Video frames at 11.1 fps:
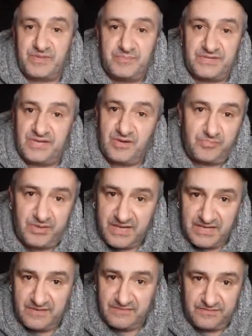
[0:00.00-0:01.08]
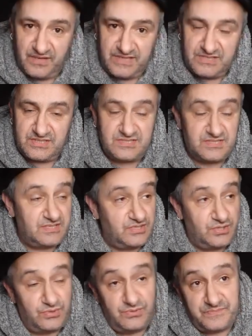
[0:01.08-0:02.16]
but there are plenty of fighters
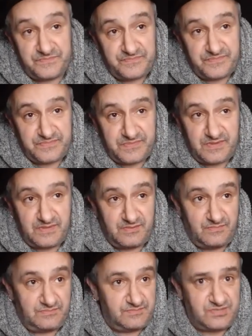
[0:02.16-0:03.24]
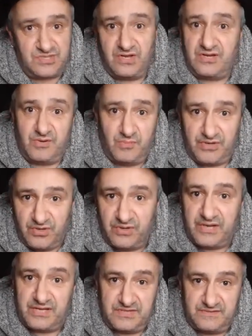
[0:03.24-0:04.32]
who certainly were
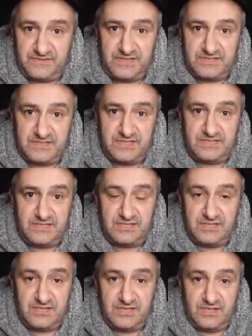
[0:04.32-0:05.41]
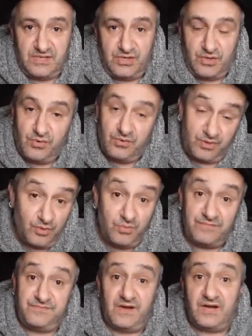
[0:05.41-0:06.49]
not undefeated, who
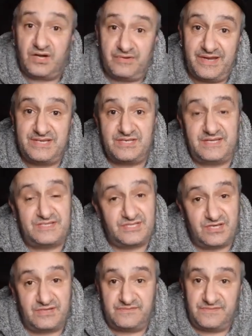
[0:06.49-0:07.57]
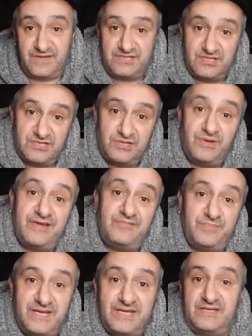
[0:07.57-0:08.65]
were far greater than certain fighters who
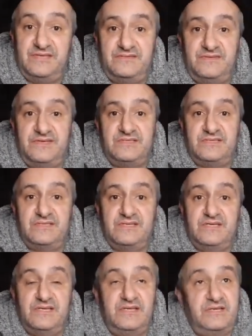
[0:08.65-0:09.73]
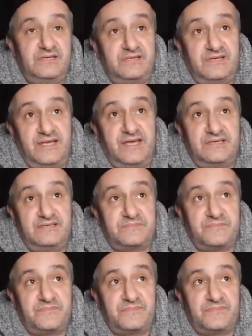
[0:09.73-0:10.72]
have been undefeated. And